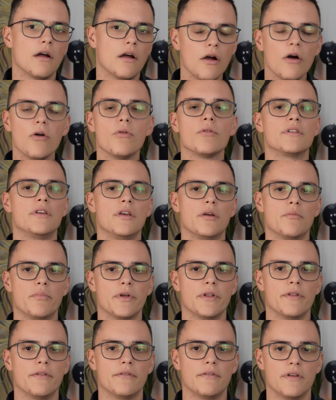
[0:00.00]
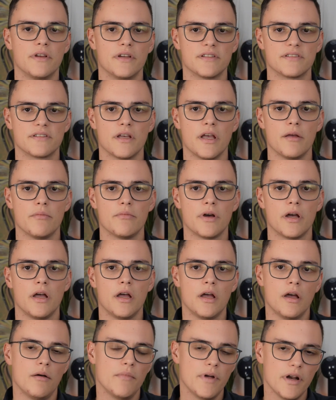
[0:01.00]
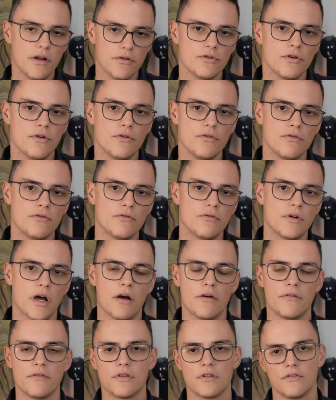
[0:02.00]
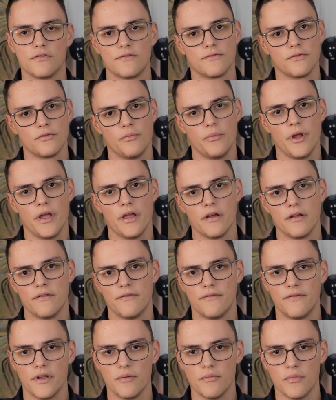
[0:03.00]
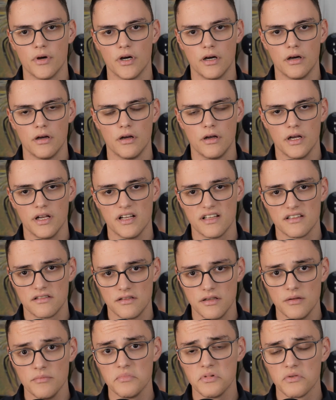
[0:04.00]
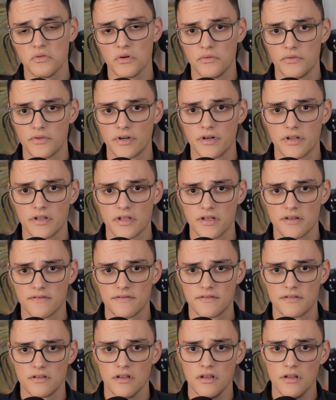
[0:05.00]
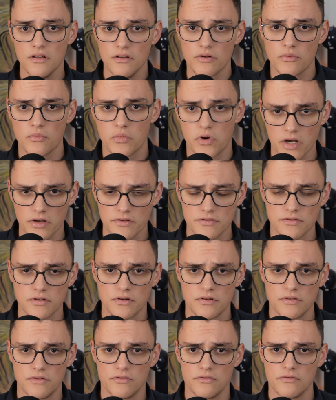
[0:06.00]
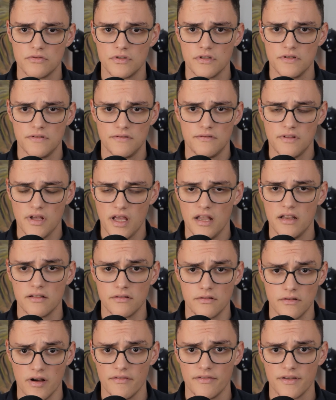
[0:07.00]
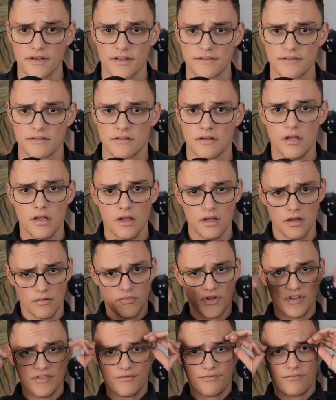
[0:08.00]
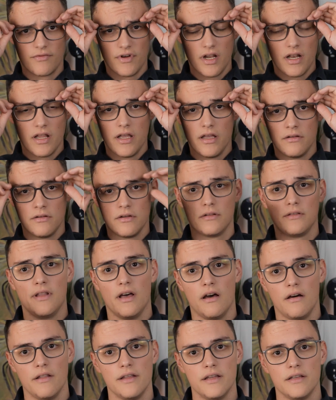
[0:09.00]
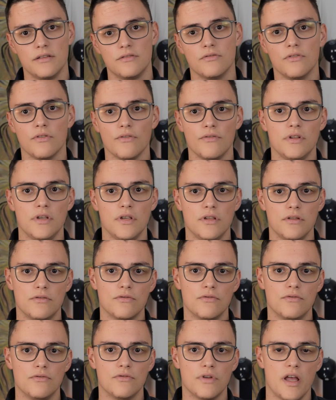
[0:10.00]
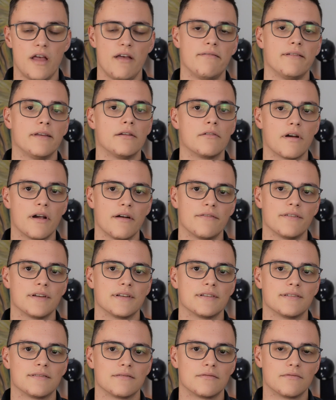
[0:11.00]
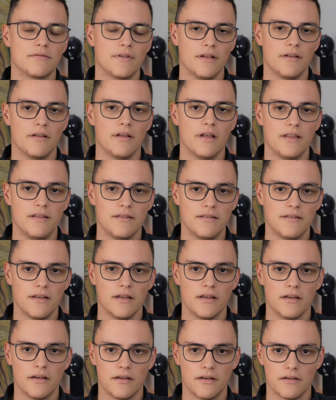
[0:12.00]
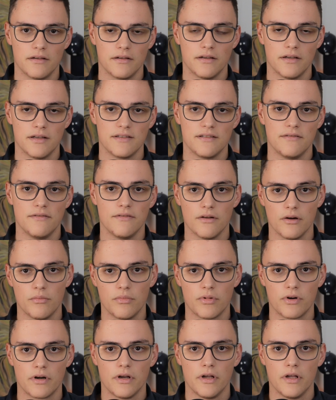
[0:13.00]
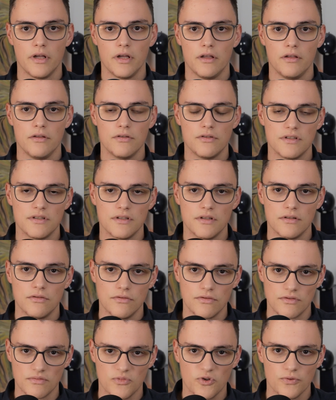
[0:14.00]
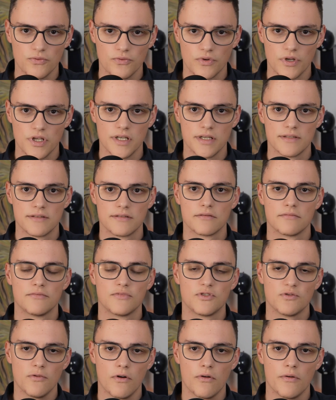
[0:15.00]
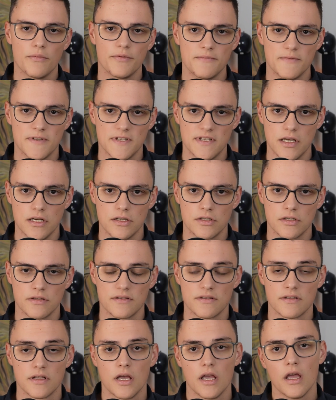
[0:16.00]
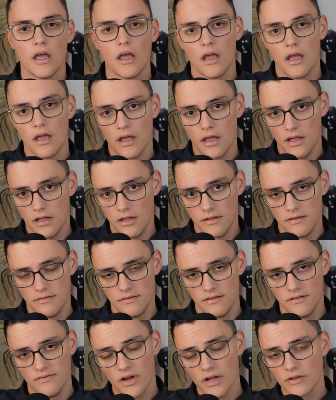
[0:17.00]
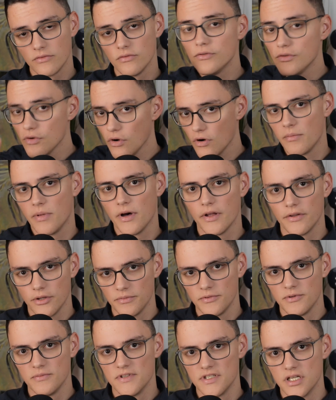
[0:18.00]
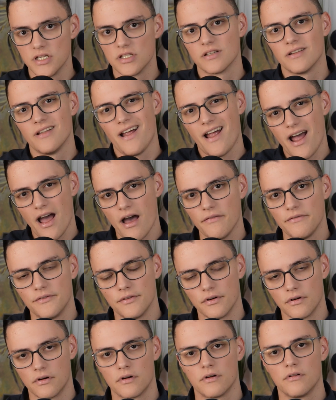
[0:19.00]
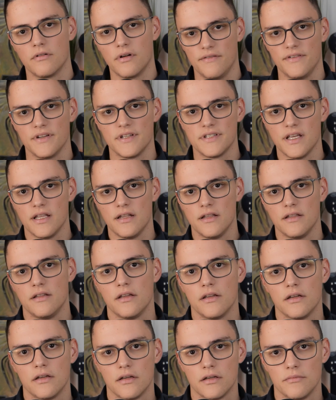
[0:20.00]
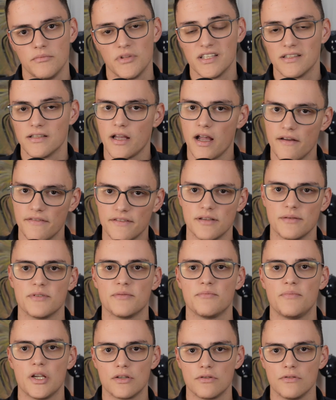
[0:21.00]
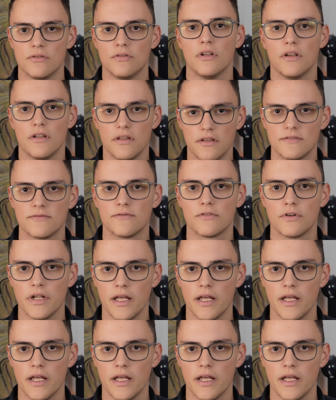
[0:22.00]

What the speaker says: go with GIMP and Inkscape. But I'll show you how you can use Photopea and Figma as simple alternatives in your browser to just edit graphics. Because really, nowadays, you don't need to do heavy graphics editing as a developer. You just need to do small tweaks, small optimizations. And in fact, we'll talk about optimization after graphics editing, because I have some special utilities for